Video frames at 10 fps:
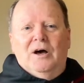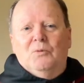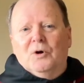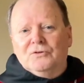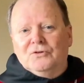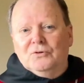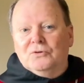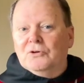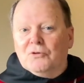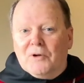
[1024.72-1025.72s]
I want
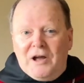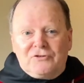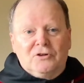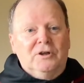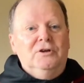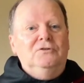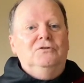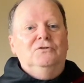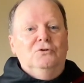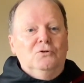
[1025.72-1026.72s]
to
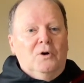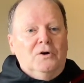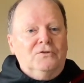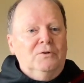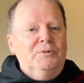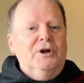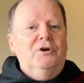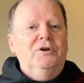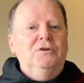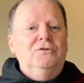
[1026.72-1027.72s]
congratulate you, our
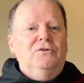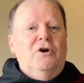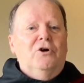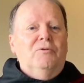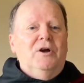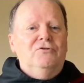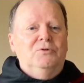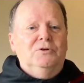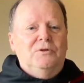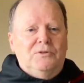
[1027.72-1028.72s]
seminarians, and our
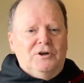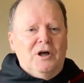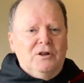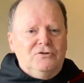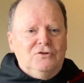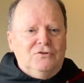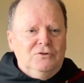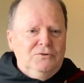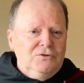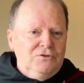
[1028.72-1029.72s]
graduate theology
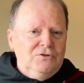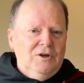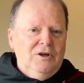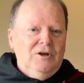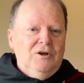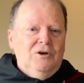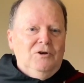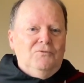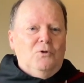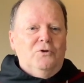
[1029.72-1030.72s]
students,
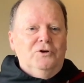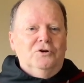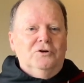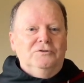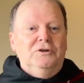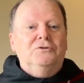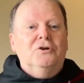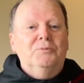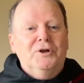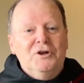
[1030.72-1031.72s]
for your
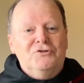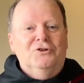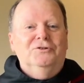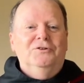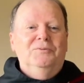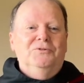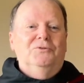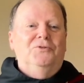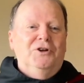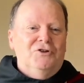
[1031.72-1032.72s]
determination
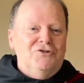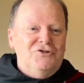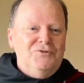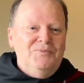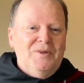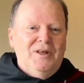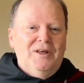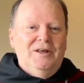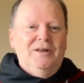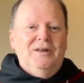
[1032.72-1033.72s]
to finish
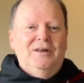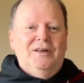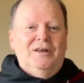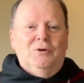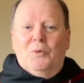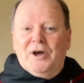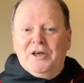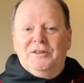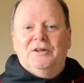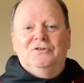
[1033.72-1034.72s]
in a
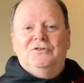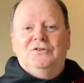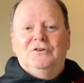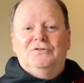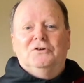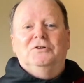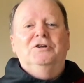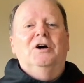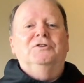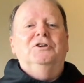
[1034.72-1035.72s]
way that's
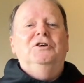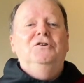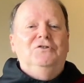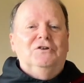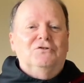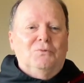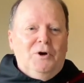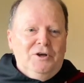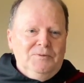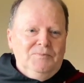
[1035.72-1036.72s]
certainly not the easiest
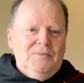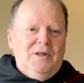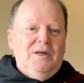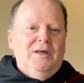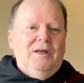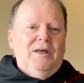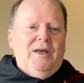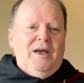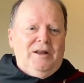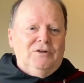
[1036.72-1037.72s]
way,
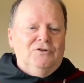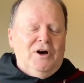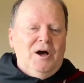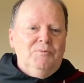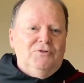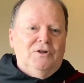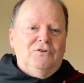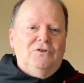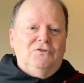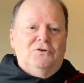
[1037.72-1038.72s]
and at times
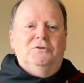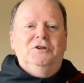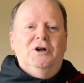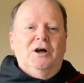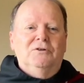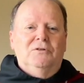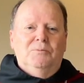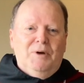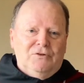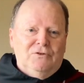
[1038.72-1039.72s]
that's certainly not
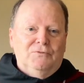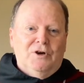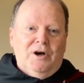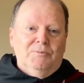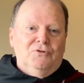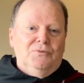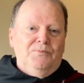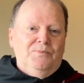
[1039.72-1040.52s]
the best of times.